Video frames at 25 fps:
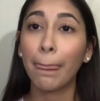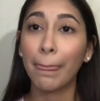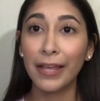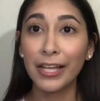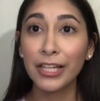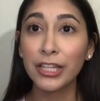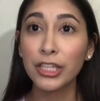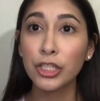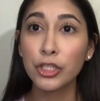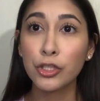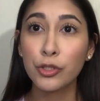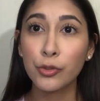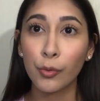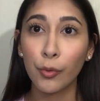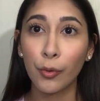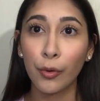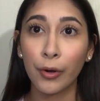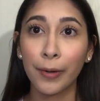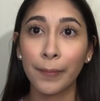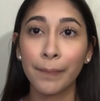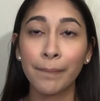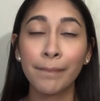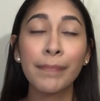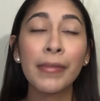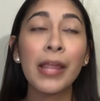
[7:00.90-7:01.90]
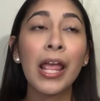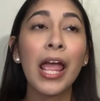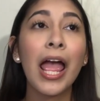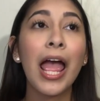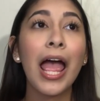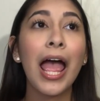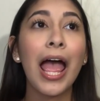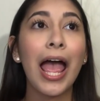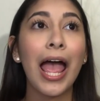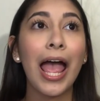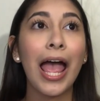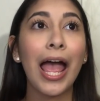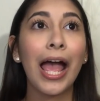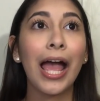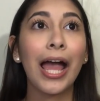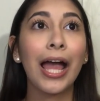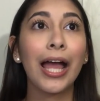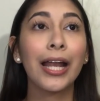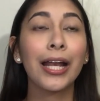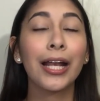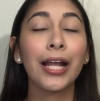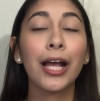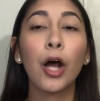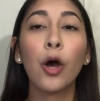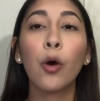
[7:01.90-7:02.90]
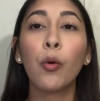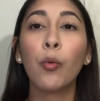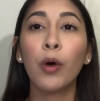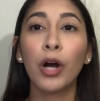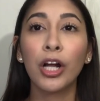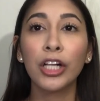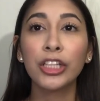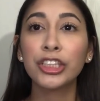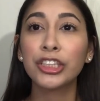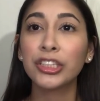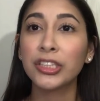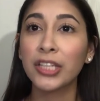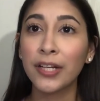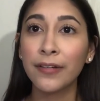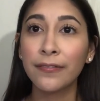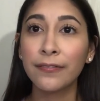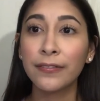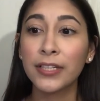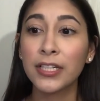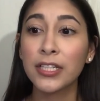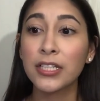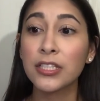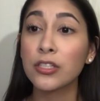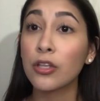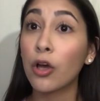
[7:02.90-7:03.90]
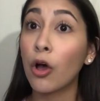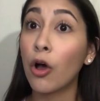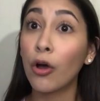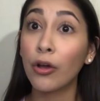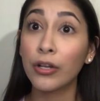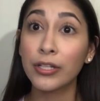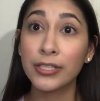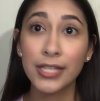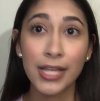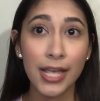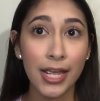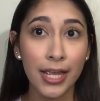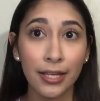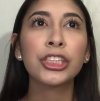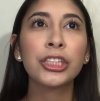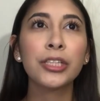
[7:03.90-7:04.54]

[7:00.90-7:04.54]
in the dorm and watch Netflix all day.